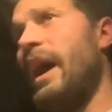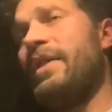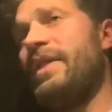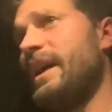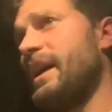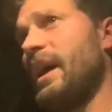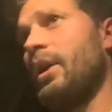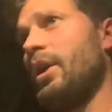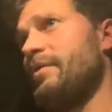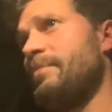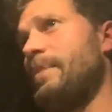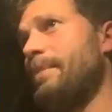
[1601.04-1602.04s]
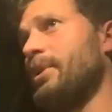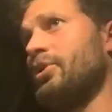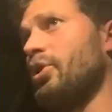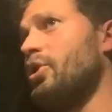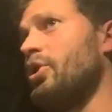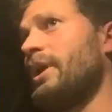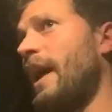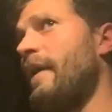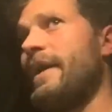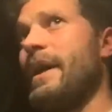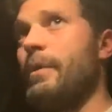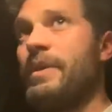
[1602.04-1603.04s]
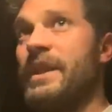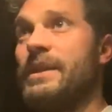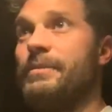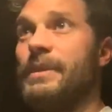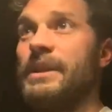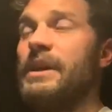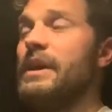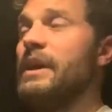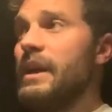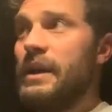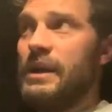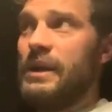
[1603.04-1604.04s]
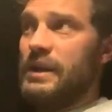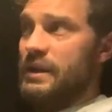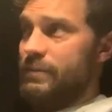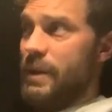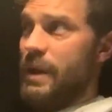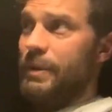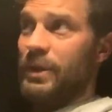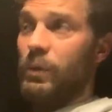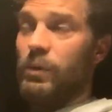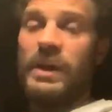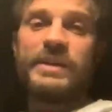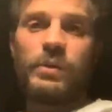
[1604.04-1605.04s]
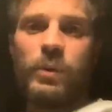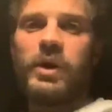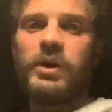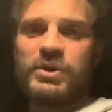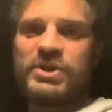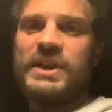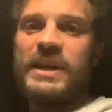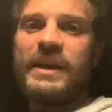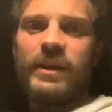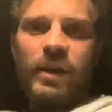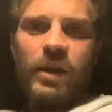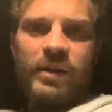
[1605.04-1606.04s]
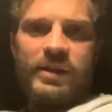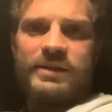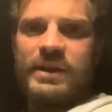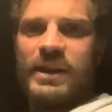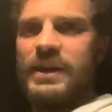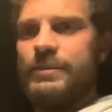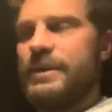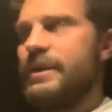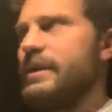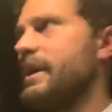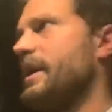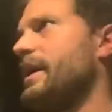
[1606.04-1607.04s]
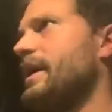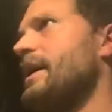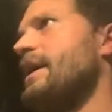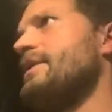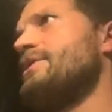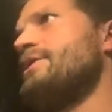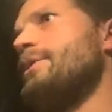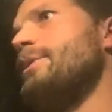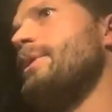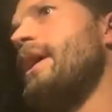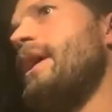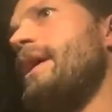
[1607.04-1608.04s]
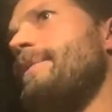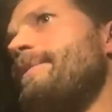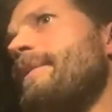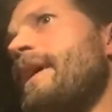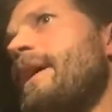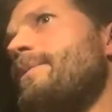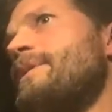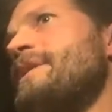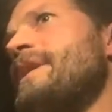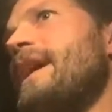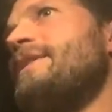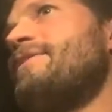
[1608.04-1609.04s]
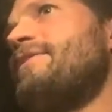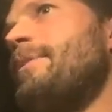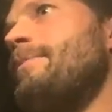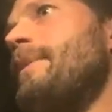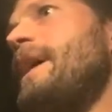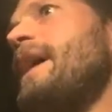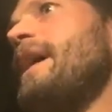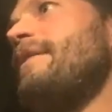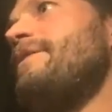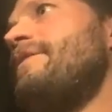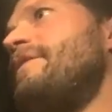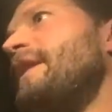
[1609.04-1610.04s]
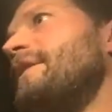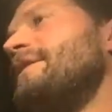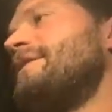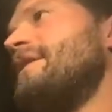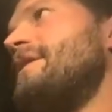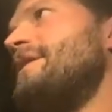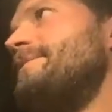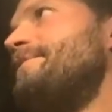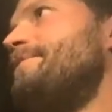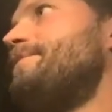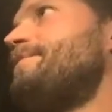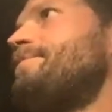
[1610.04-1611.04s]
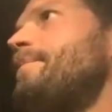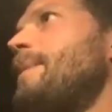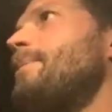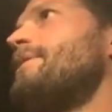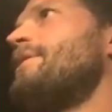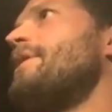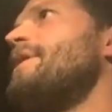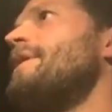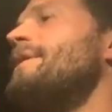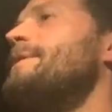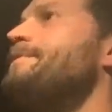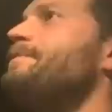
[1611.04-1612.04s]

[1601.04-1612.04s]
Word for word: I think a lot of people do carry that within them, and maybe don't let the world see it a lot of the time. And uh, so um, it was nice for me, I feel, to be able to